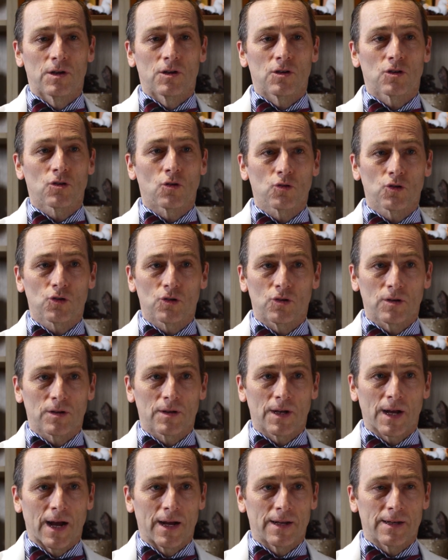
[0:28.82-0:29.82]
social
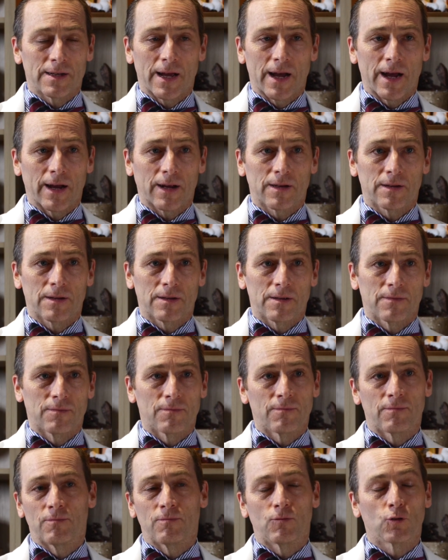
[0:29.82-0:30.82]
contact
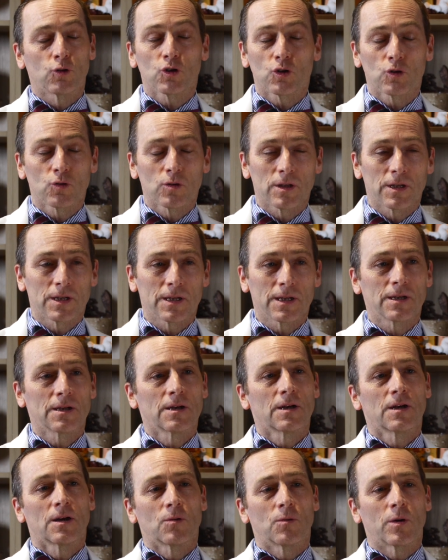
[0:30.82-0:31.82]
virtually,
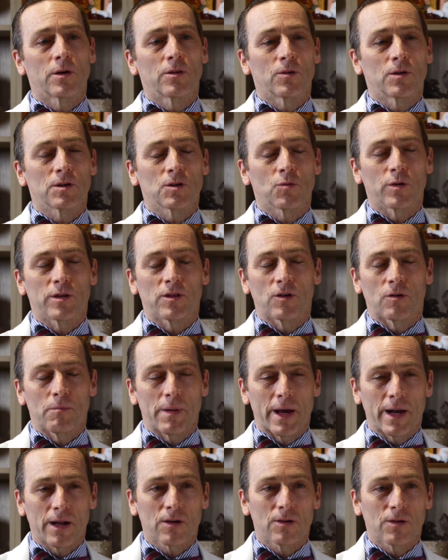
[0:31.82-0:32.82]
whether it's with their
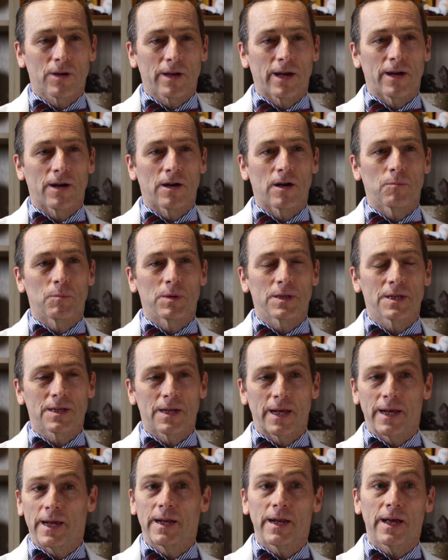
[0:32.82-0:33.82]
medical care, but
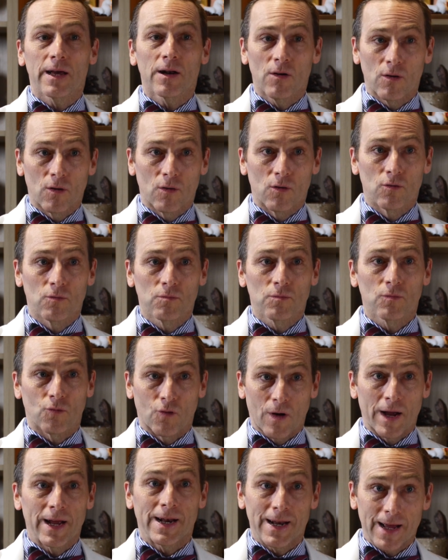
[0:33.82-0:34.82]
staying at home
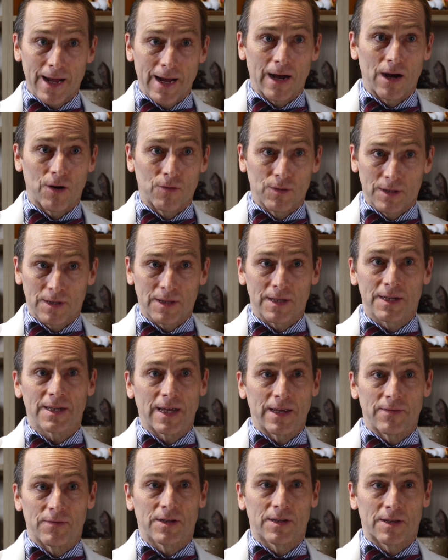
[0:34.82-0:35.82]
right now is the
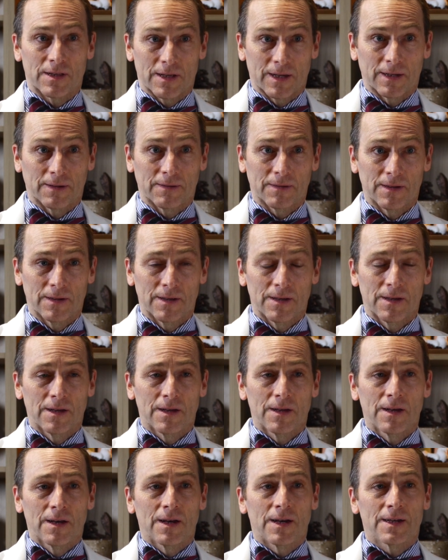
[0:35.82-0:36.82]
safest thing.
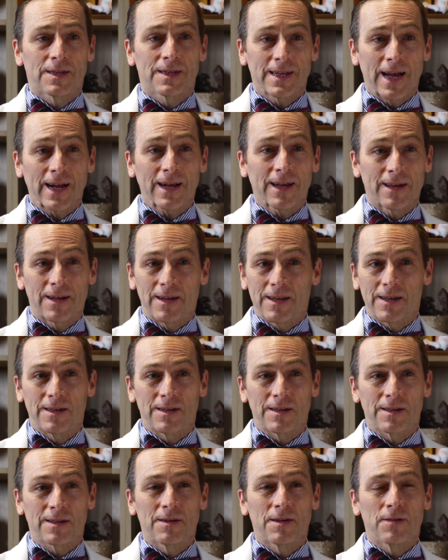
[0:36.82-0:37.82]
A second
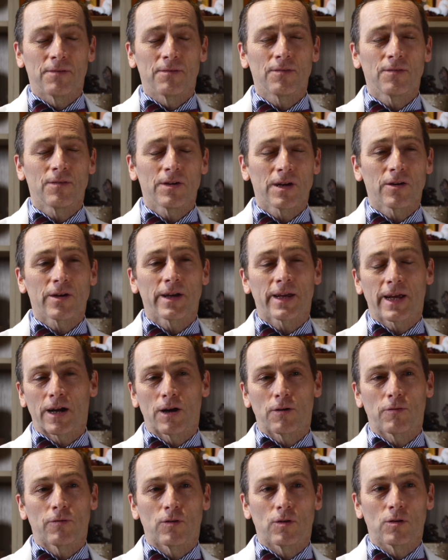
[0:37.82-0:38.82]
is very
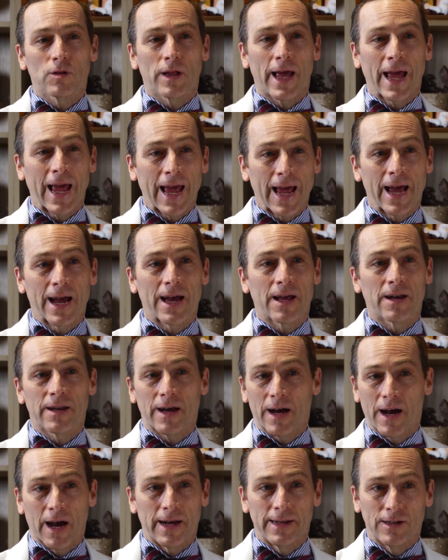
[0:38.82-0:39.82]
careful hand
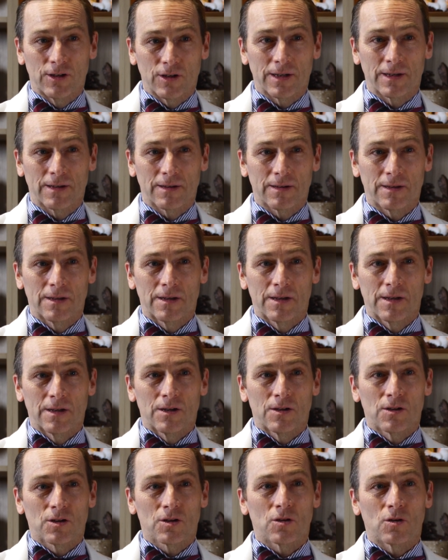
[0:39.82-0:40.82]
hygiene.
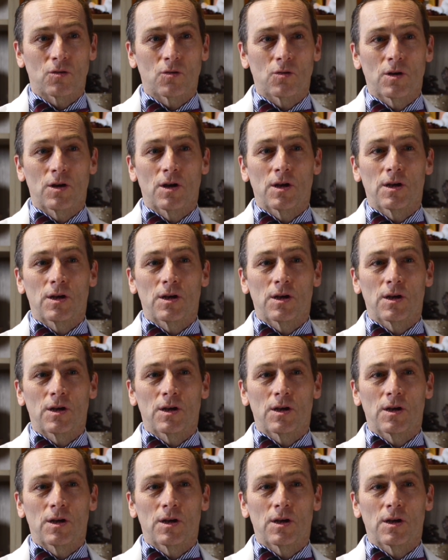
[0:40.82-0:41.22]
So